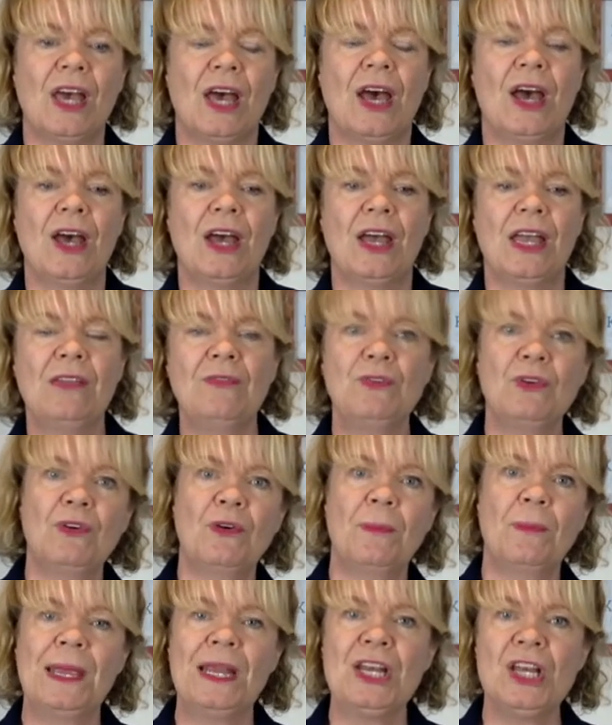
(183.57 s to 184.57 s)
If
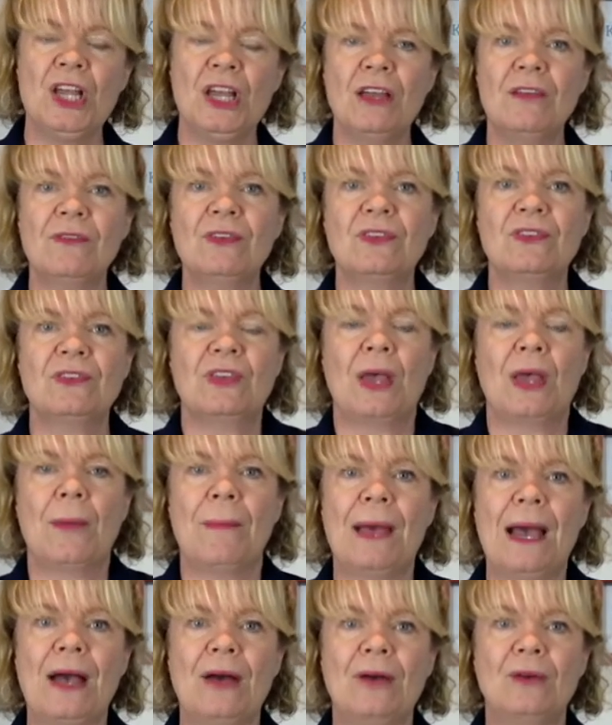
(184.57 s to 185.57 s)
you're a bit nervous
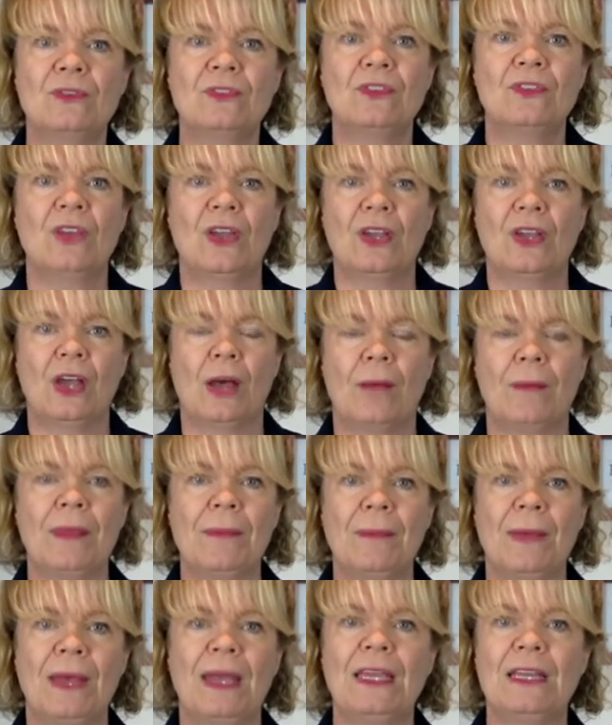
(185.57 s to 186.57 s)
about
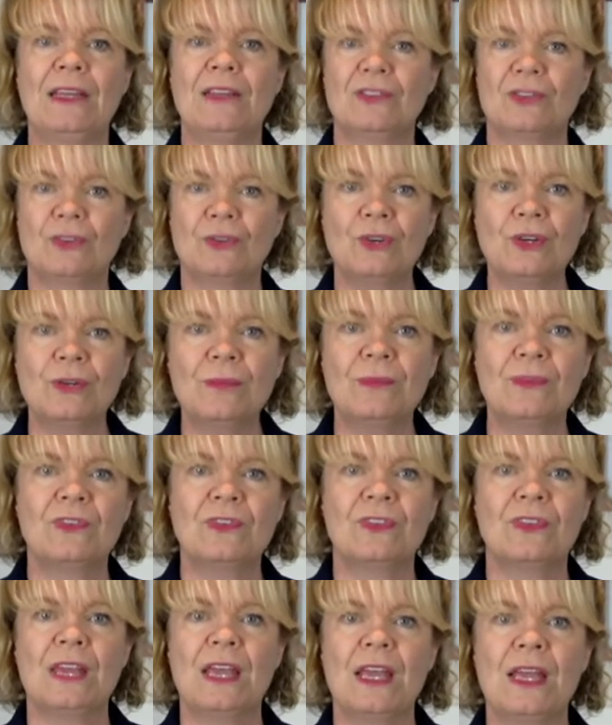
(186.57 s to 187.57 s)
coming back into
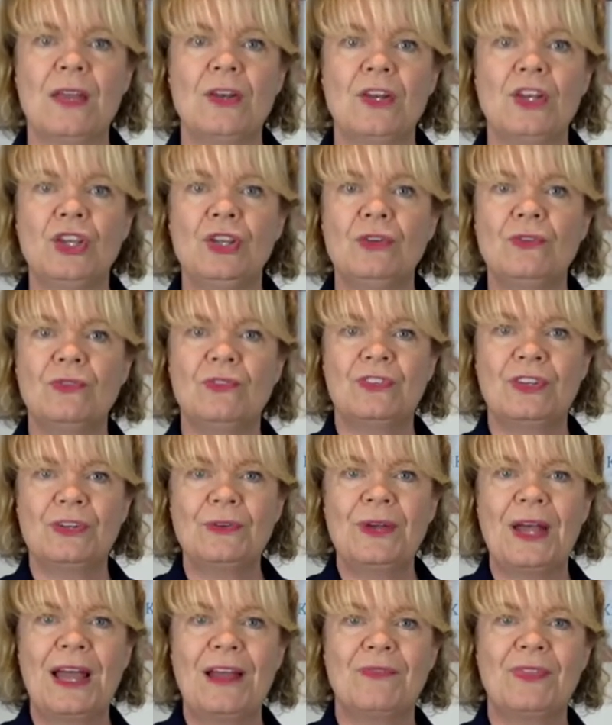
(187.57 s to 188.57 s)
groups, then you
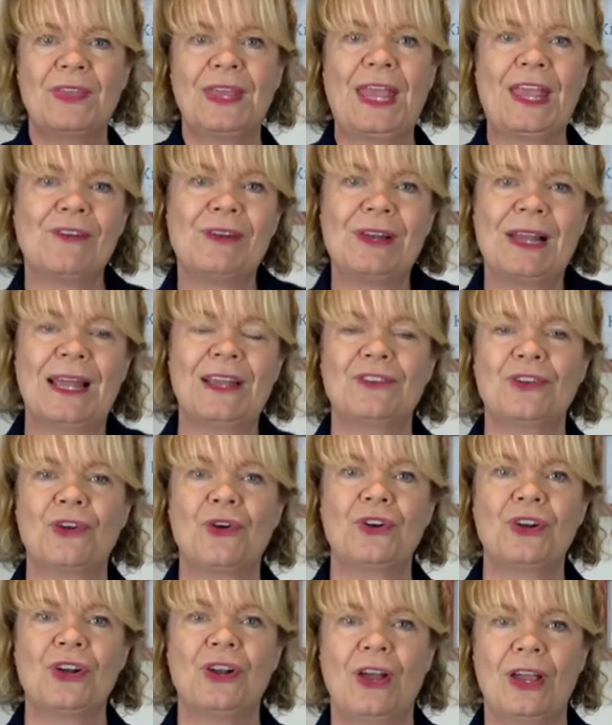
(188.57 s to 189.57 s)
still have the KidooLand
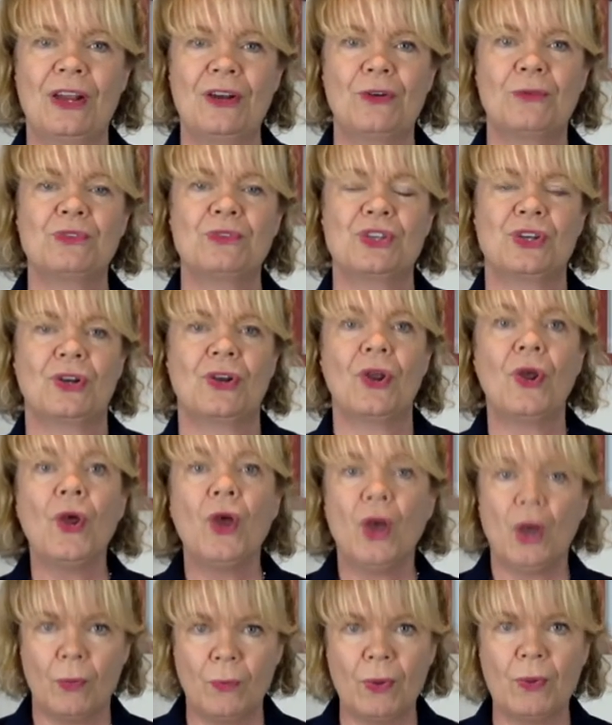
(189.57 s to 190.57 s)
online option,
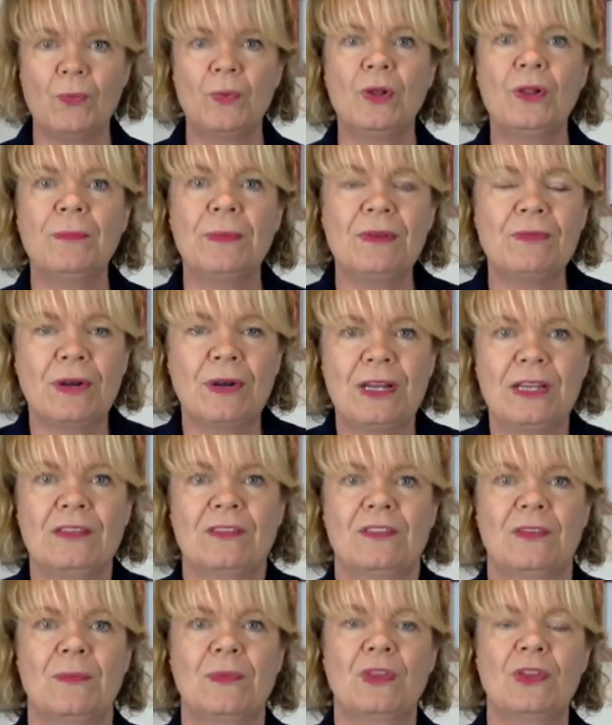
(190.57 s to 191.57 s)
and we will be running
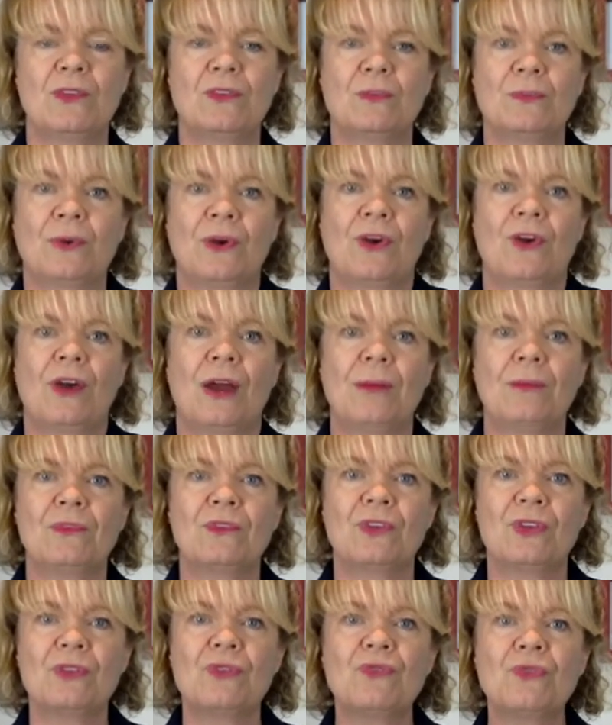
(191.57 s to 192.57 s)
some of those
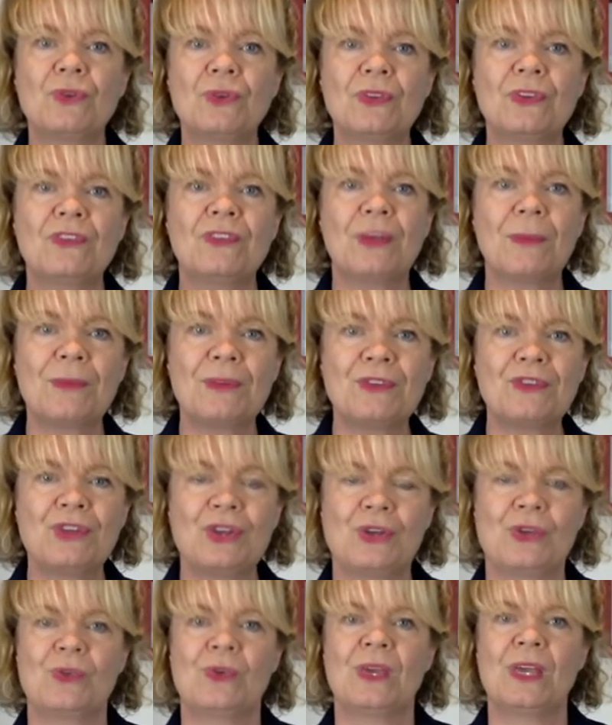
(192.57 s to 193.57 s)
programs through the summer
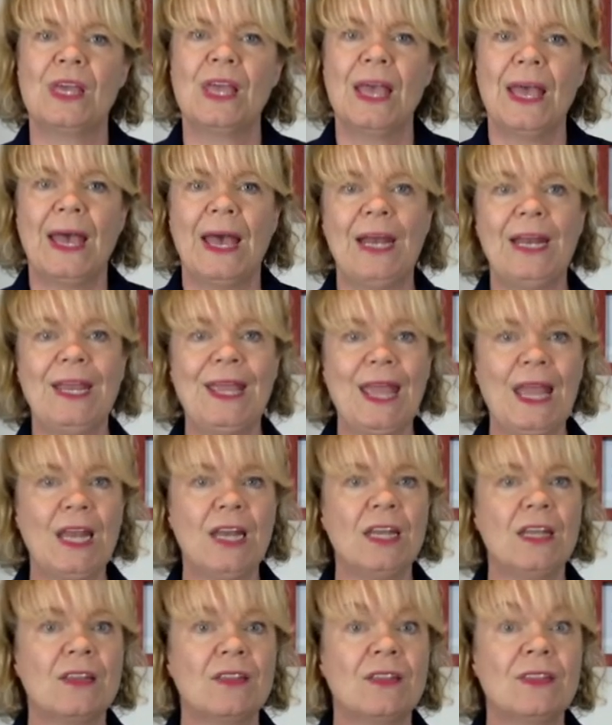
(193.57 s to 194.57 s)
too. And
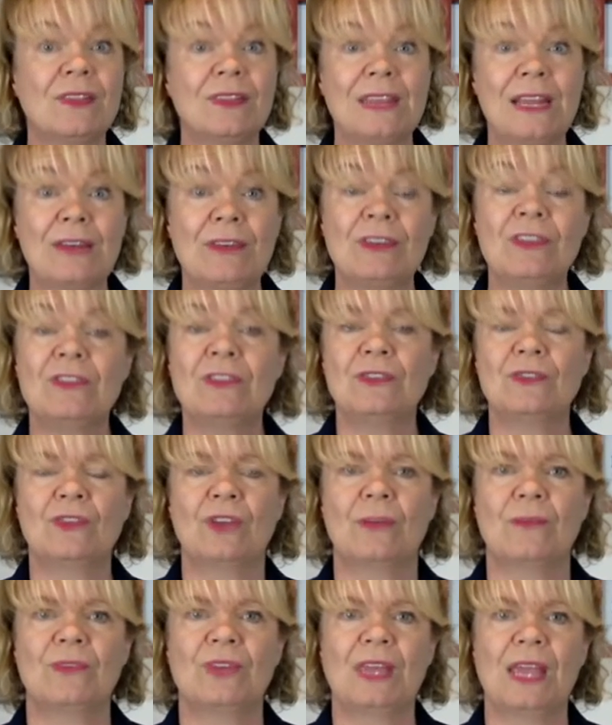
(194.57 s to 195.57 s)
again, there is still
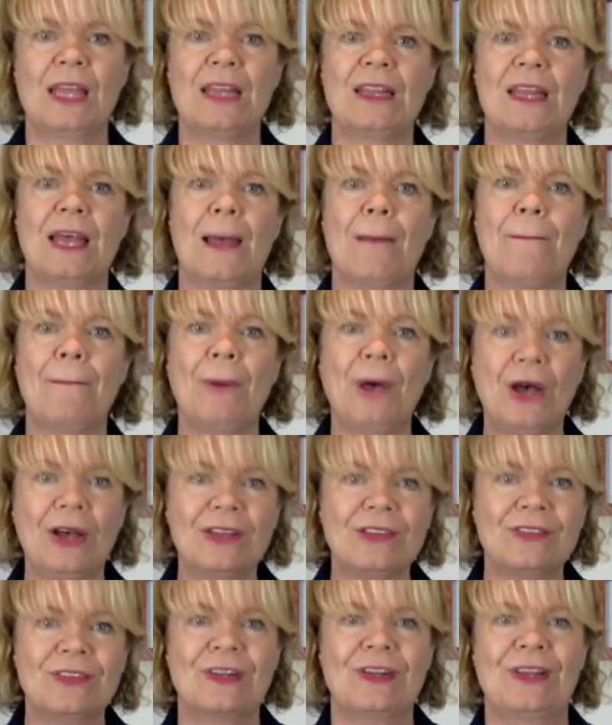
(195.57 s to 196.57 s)
time to get that
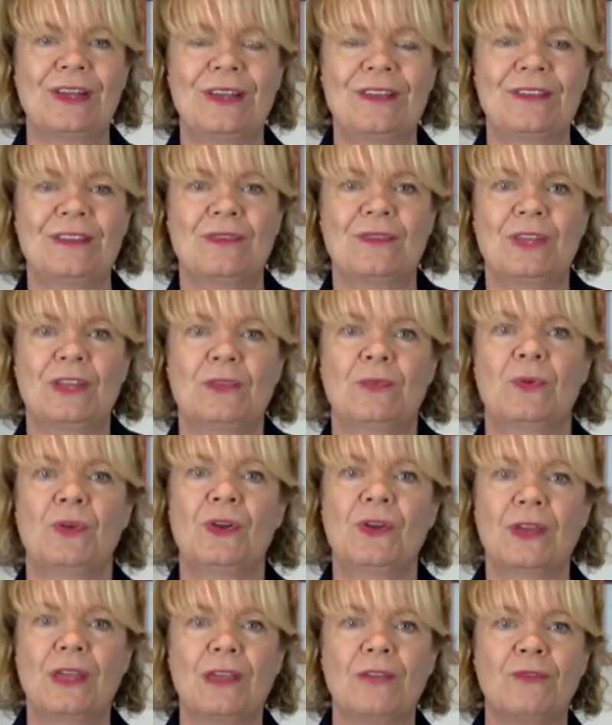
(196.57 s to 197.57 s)
personalized if that's what
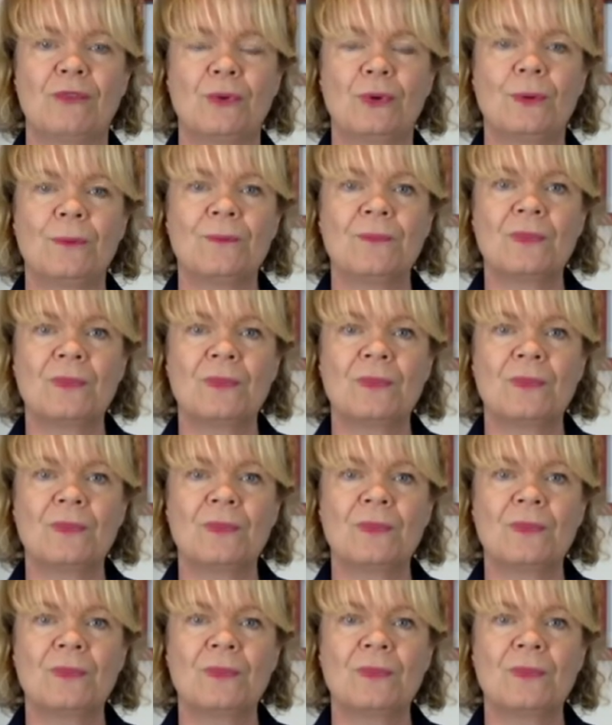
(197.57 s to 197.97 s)
you're looking for.